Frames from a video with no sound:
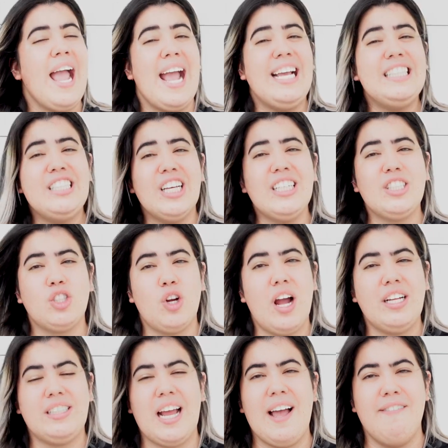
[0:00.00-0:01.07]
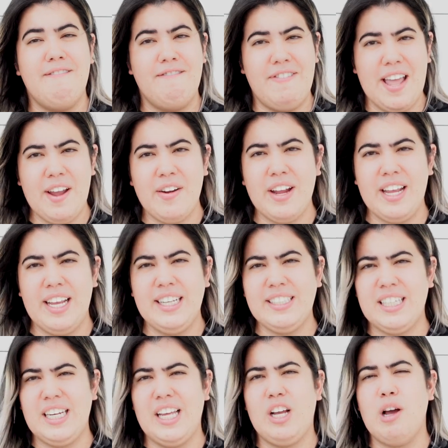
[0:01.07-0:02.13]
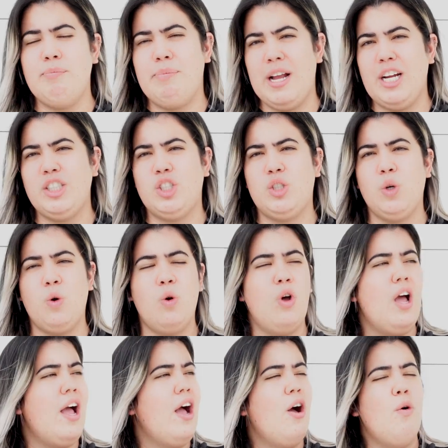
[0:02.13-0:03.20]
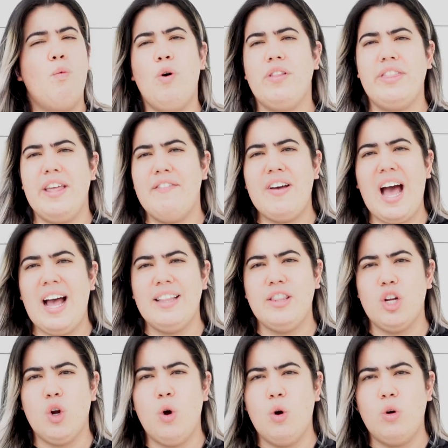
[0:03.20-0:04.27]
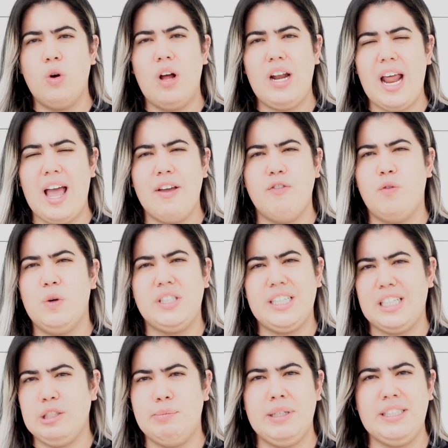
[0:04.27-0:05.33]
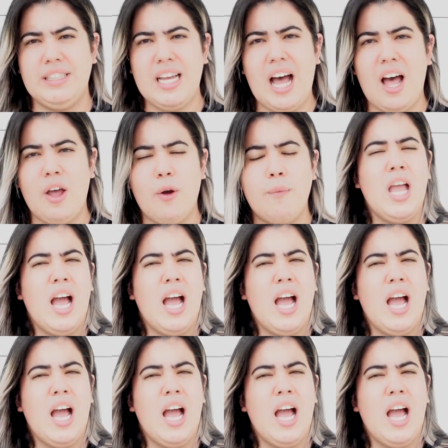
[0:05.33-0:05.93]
it does scratch very easily compared to what they've had their whole life, which has been tile.